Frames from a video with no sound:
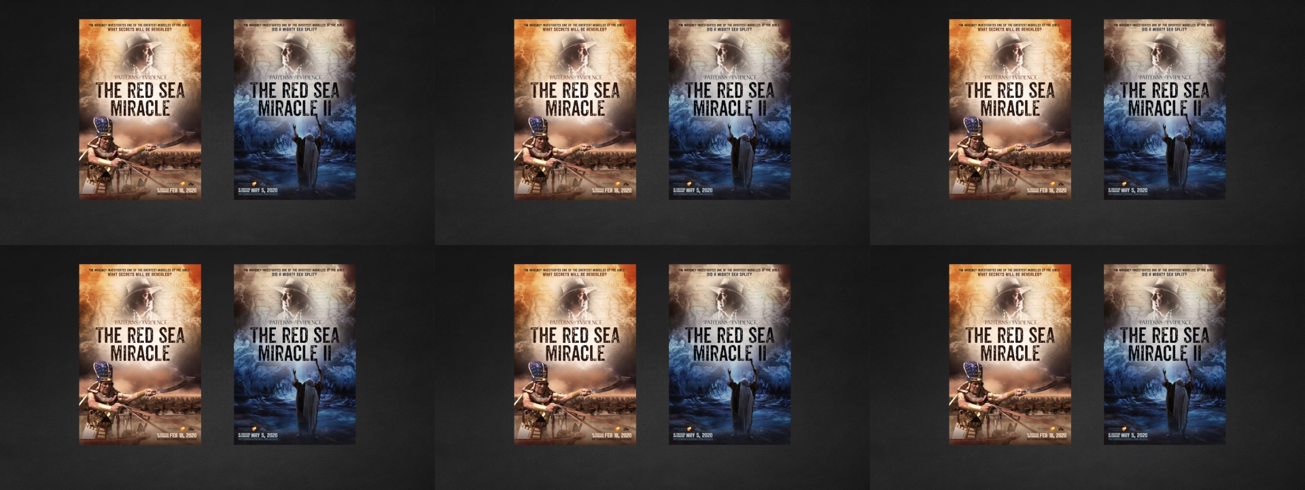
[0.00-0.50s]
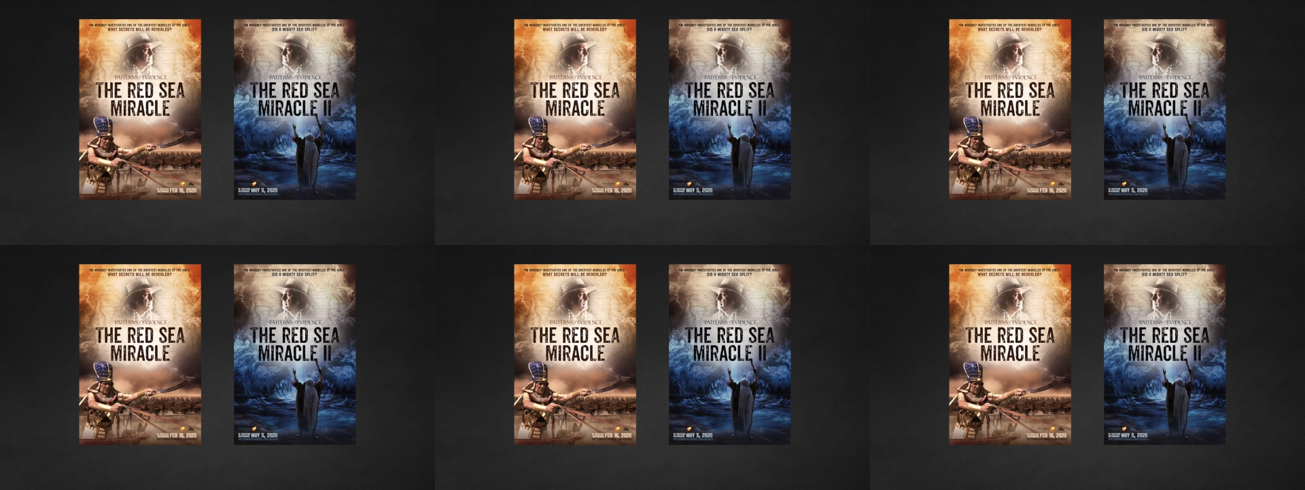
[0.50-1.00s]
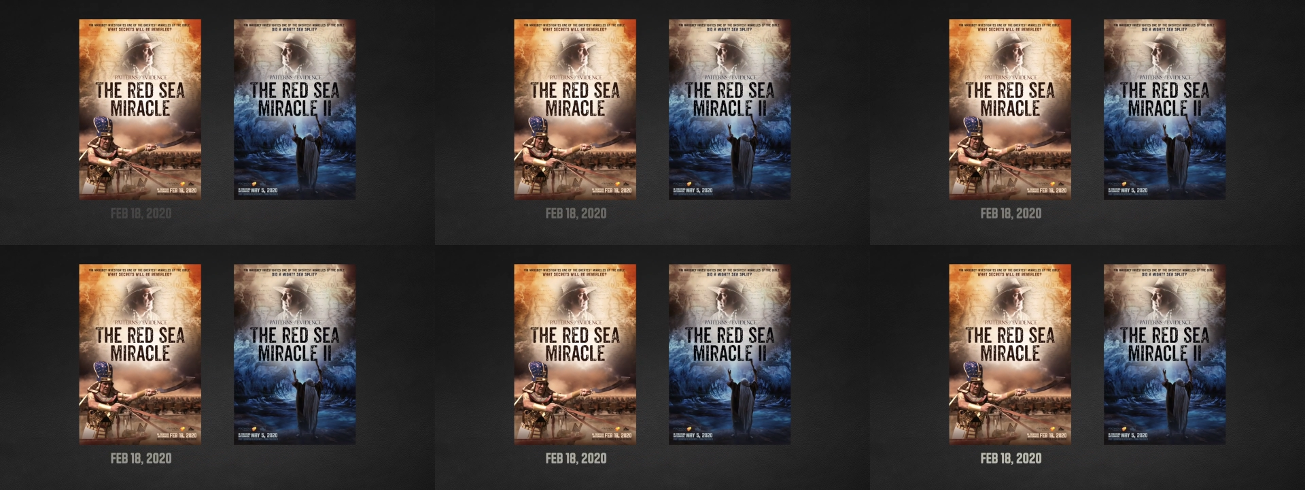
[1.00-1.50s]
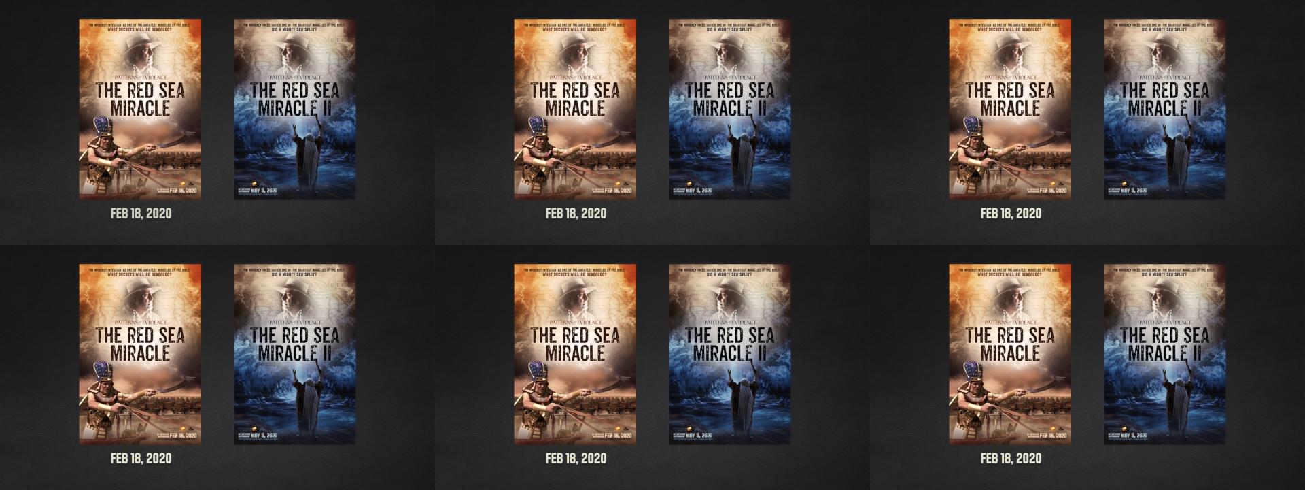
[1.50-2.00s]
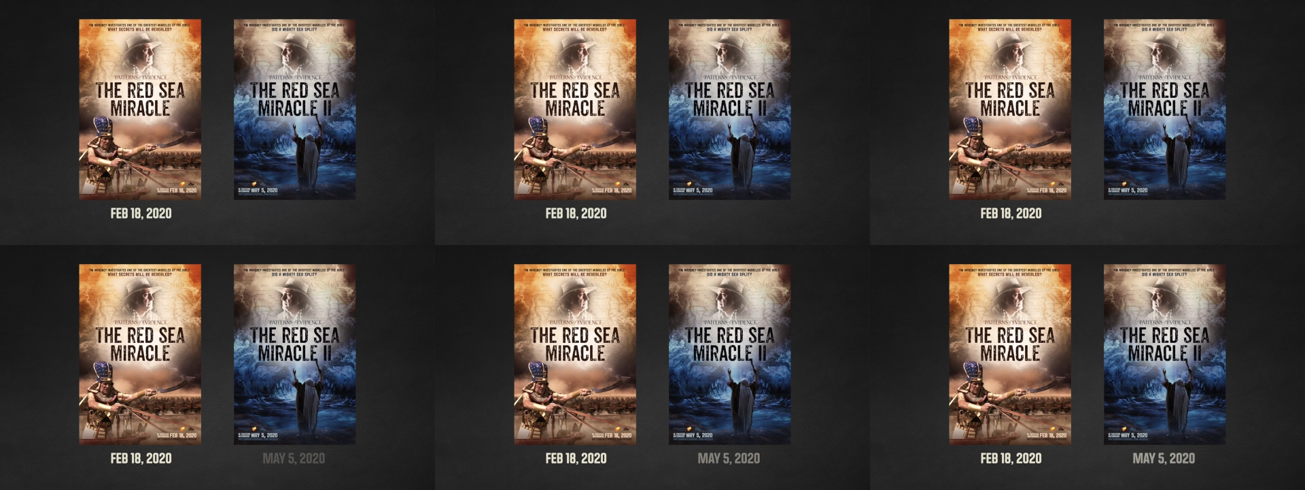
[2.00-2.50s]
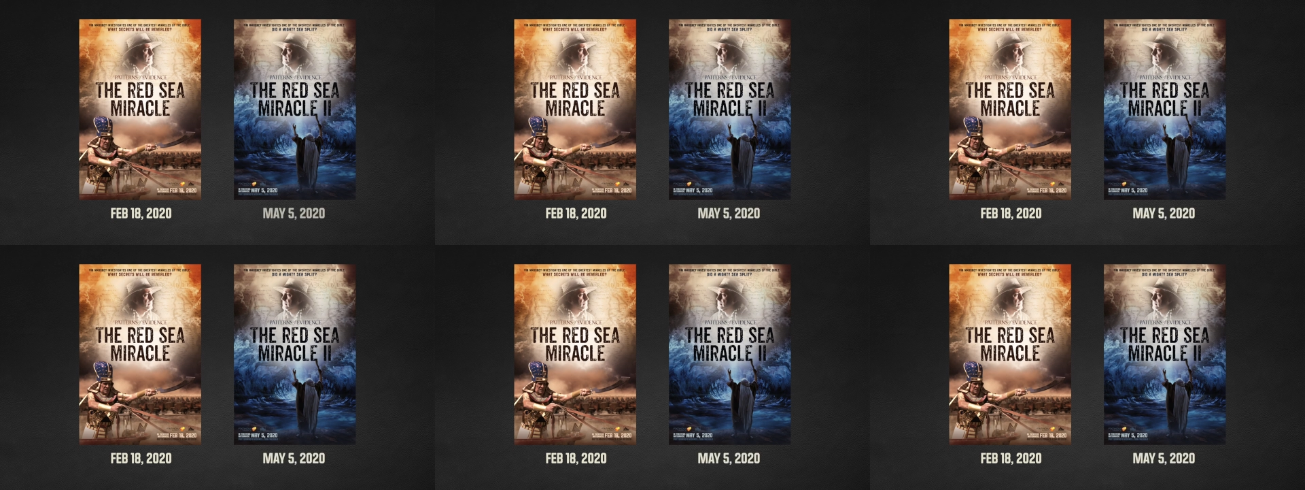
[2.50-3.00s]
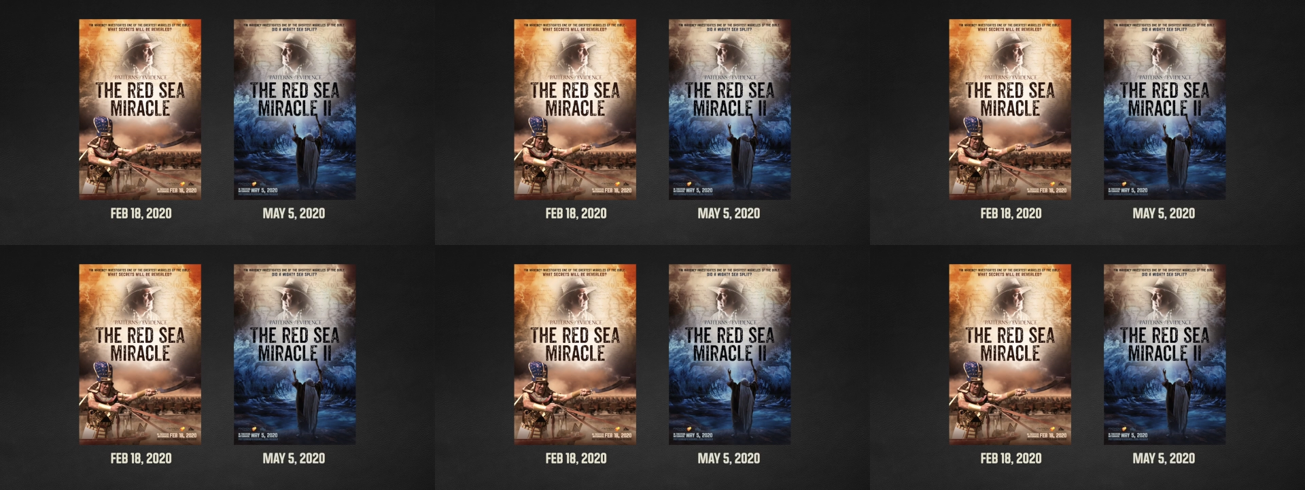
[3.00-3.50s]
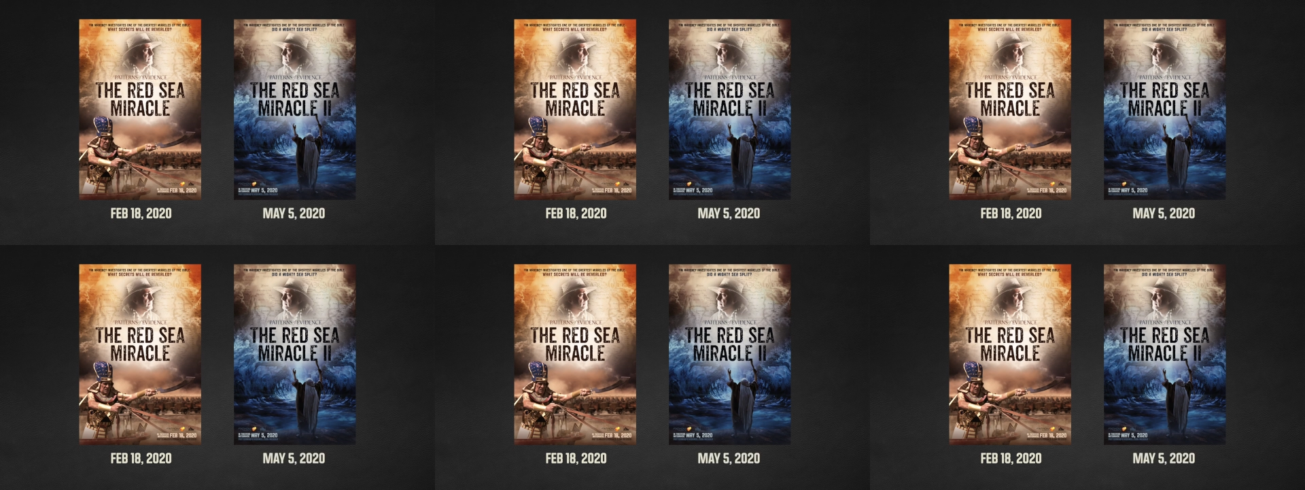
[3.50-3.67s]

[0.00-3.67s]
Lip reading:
No face is visible, so there are no lips to read.